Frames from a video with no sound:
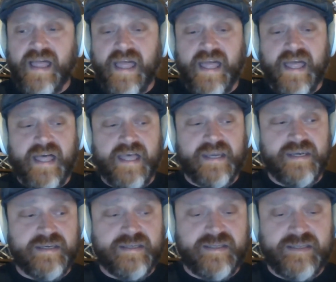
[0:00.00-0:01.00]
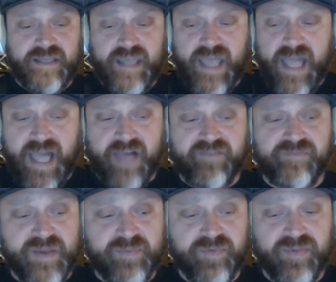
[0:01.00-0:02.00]
and have
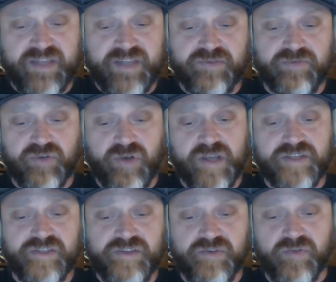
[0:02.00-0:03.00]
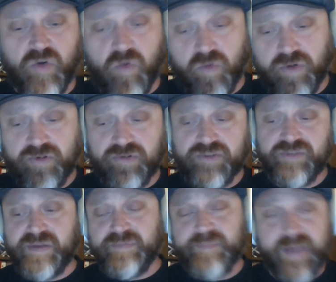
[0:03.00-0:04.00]
people that you trust in your corner to
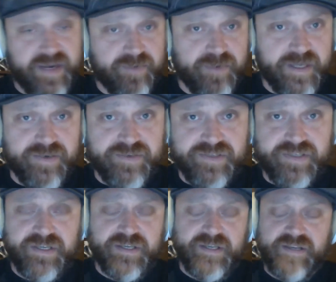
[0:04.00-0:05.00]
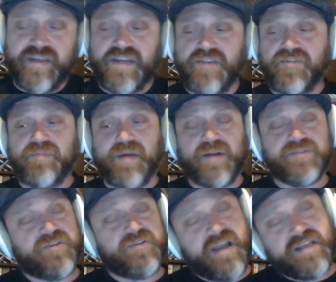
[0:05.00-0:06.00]
be beta readers that you can bounce
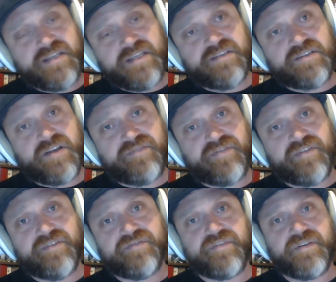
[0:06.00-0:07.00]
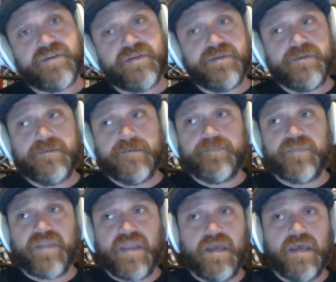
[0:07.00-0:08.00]
your ideas off of
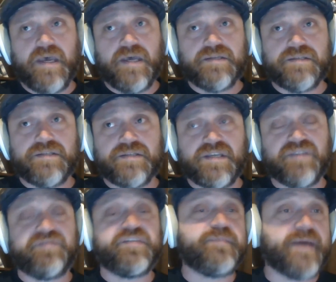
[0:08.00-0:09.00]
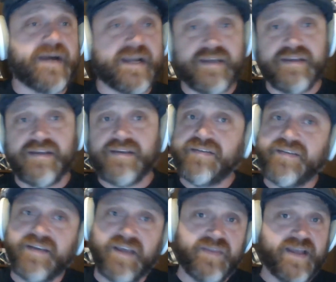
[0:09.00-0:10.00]
and get feedback
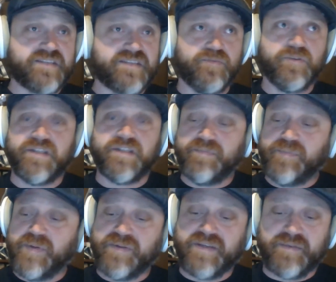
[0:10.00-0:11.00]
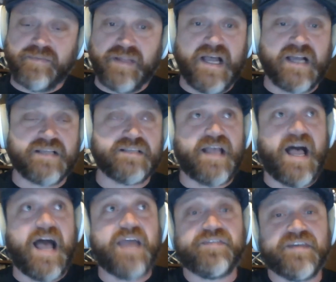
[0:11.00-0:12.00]
uh, that's really the building blocks
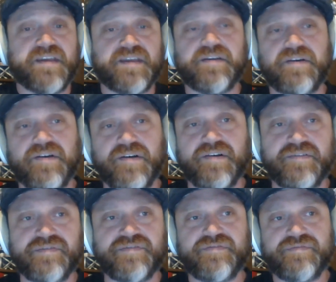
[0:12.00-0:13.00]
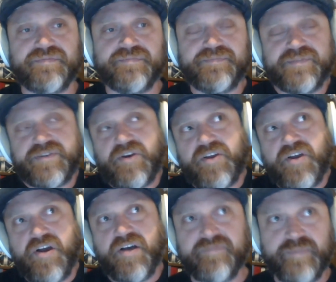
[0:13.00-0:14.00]
i think of starting
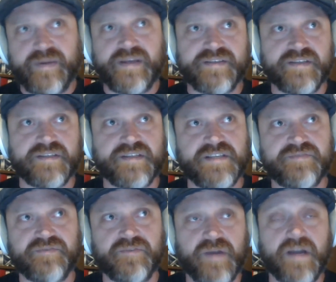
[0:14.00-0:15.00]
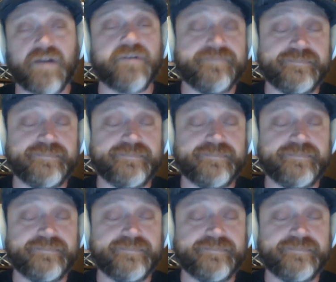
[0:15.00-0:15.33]
off being successful writer,